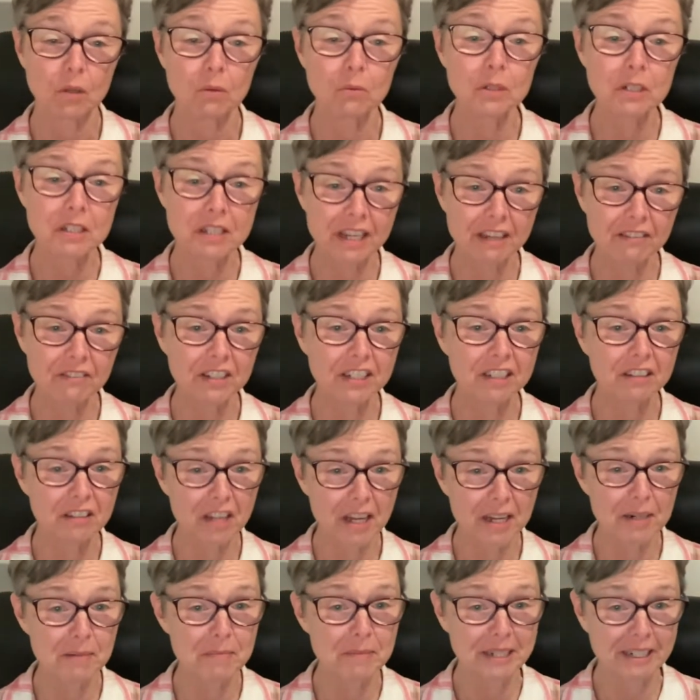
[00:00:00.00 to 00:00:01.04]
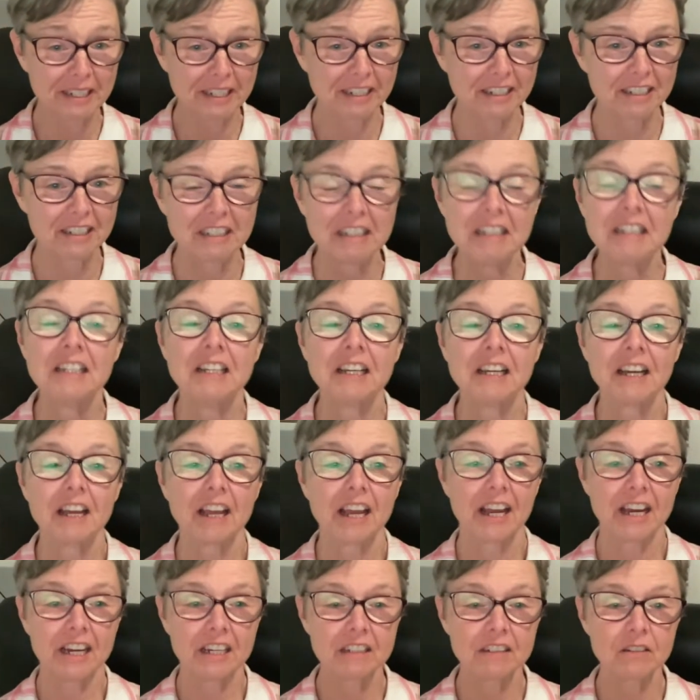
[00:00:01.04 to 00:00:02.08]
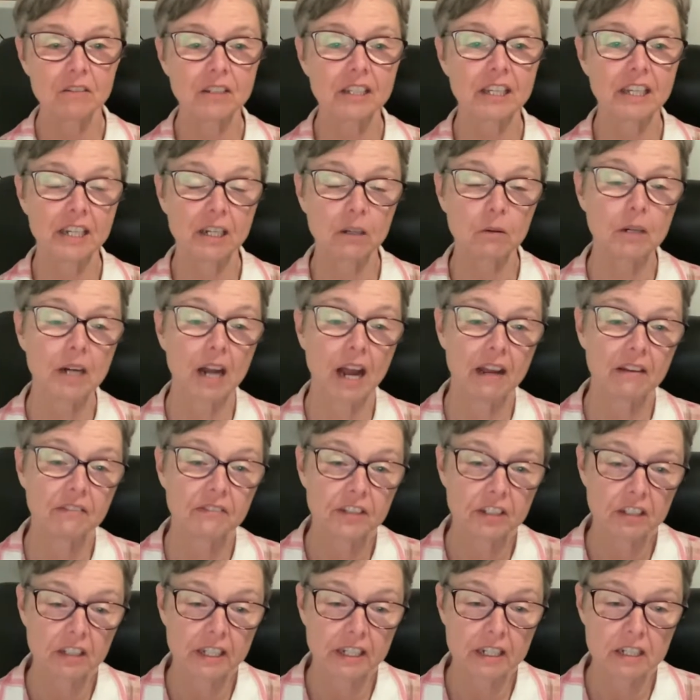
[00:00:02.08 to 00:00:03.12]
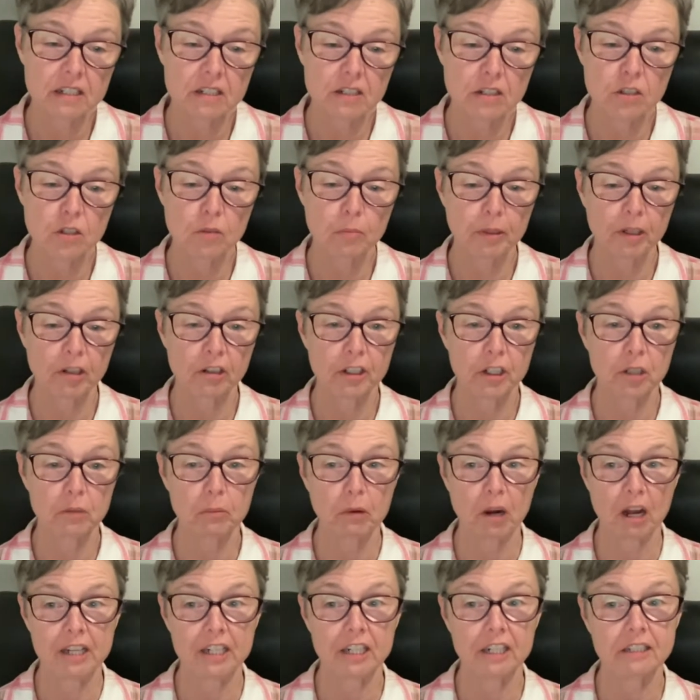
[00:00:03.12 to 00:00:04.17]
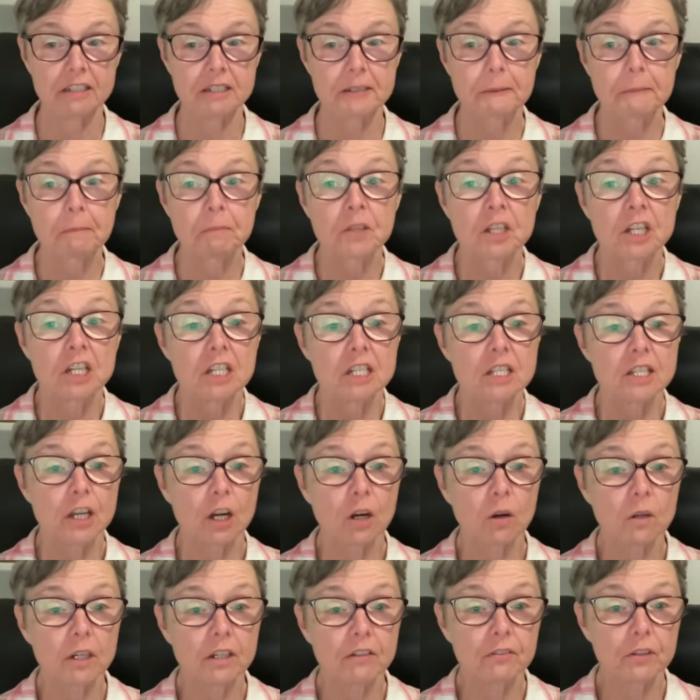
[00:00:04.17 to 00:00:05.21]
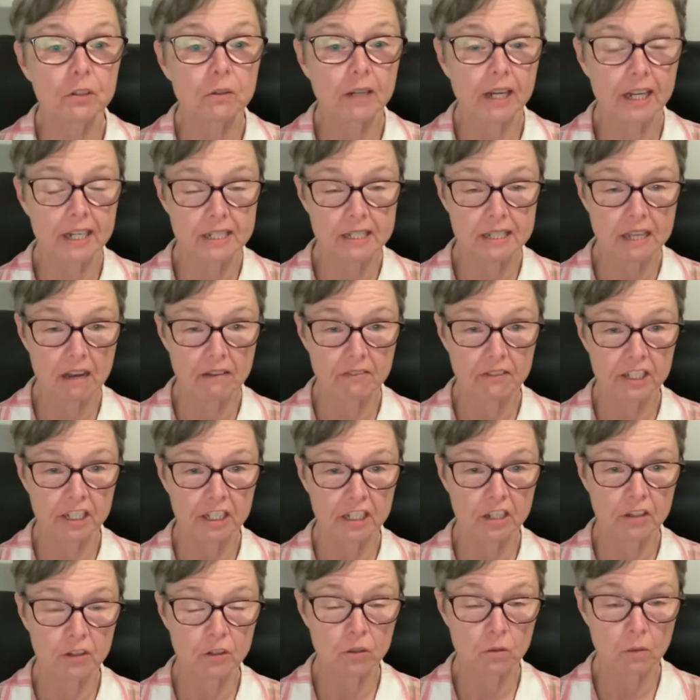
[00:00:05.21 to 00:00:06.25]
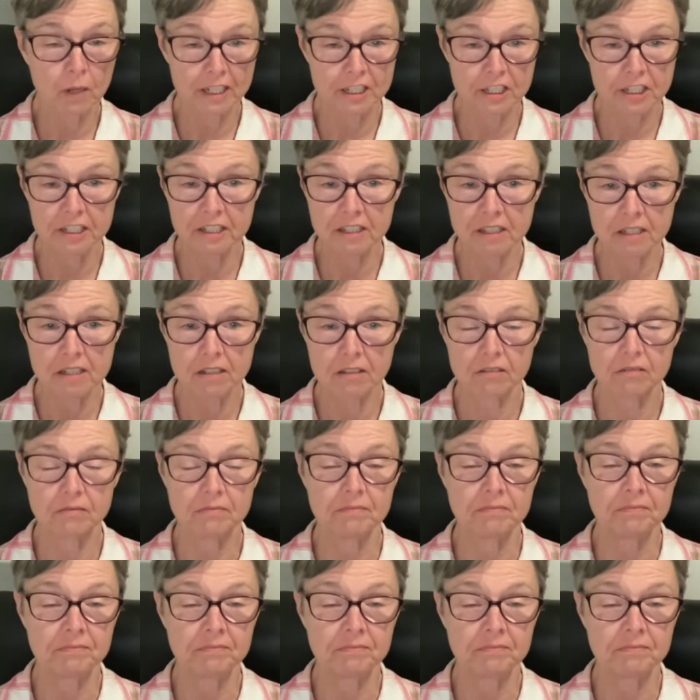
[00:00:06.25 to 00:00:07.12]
we're saving a lot of money and getting what I feel like is a superior product. So if you guys have any other questions